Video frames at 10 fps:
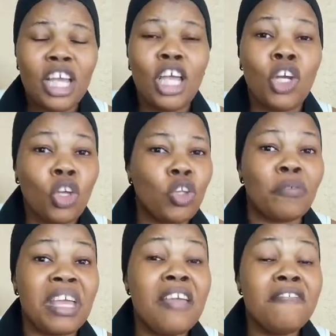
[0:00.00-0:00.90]
a lot
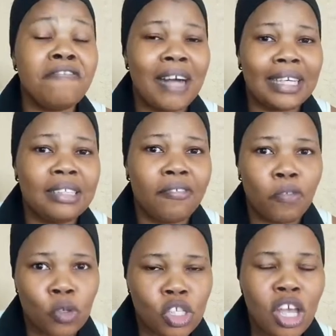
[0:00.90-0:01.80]
of invalid
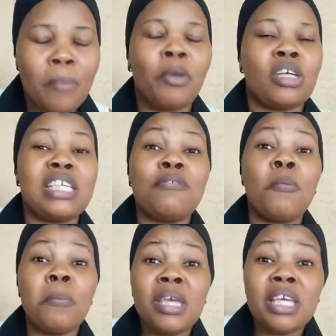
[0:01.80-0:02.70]
votes. Because
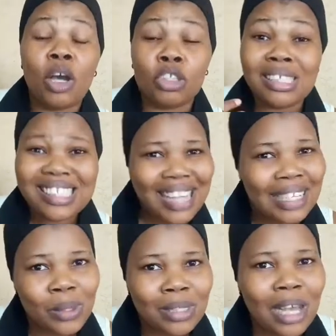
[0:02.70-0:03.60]
even me on this
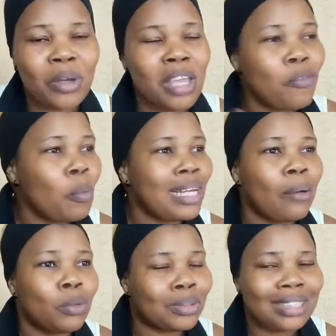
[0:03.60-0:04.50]
title now, even when I
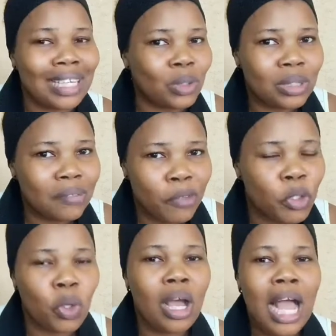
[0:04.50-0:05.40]
to title the
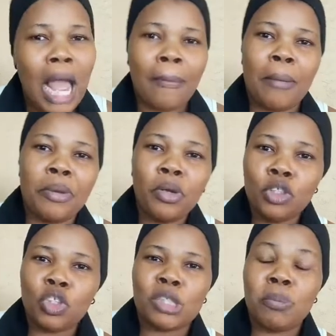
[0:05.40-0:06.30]
video, I might be
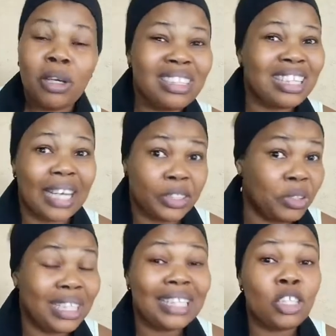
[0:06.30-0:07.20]
going to spell the
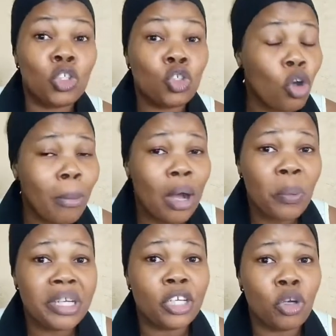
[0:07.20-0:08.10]
Katrina the normal
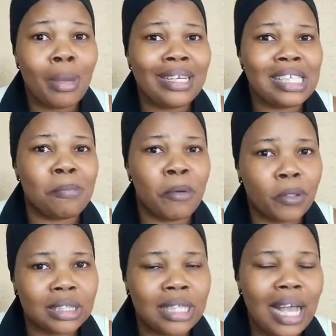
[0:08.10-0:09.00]
way they normally
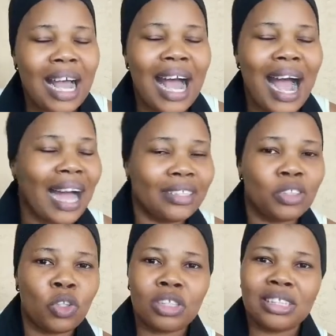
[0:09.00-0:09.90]
spell it,
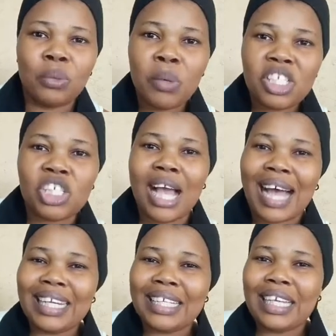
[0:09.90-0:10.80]
and not the way she
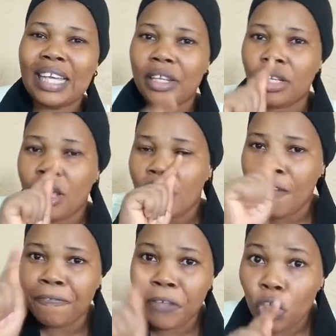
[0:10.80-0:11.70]
added in
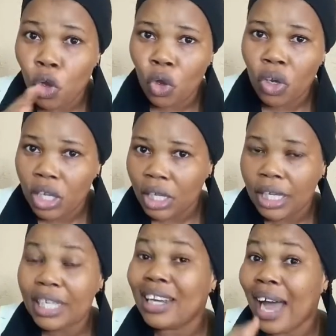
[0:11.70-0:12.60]
a figure
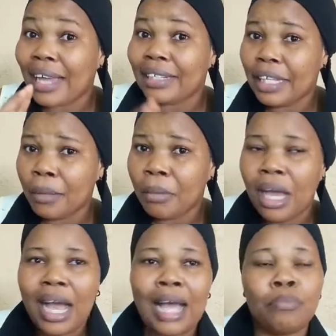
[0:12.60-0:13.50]
in her name.
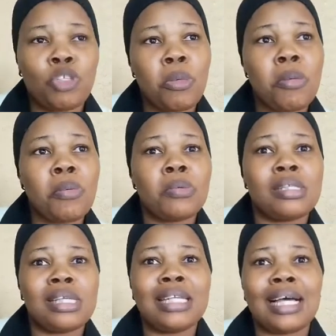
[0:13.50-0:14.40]
And some people will
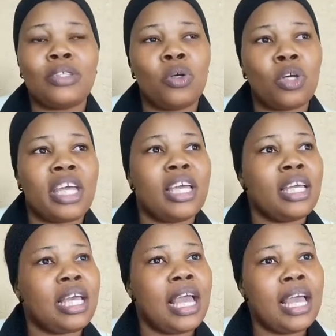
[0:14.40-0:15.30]
say that,
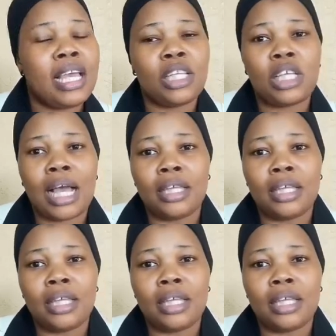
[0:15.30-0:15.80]
okay,